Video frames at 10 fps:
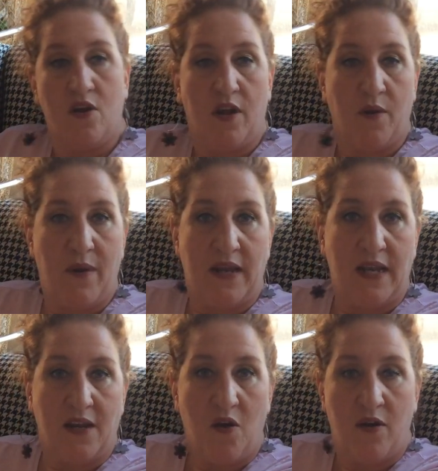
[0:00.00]
to go get
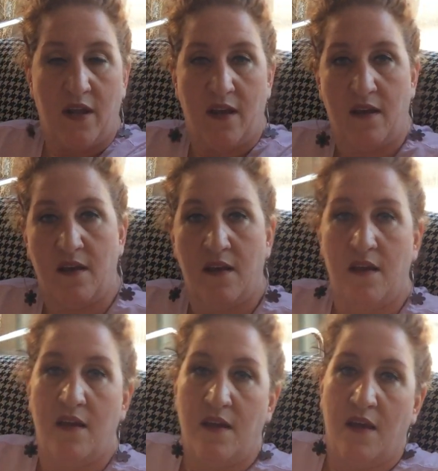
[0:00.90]
ready to go to
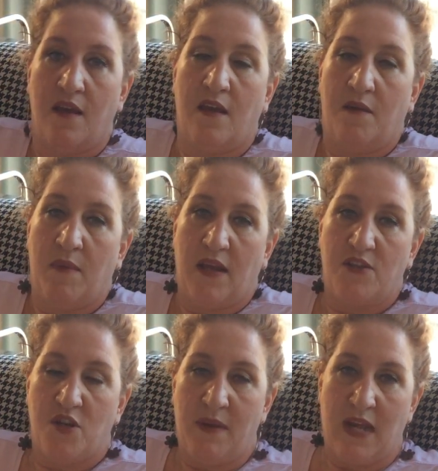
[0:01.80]
make
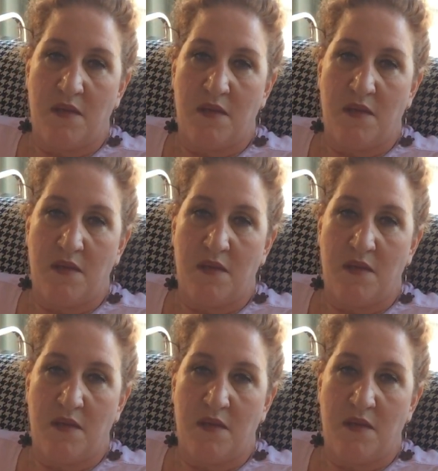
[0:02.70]
sure my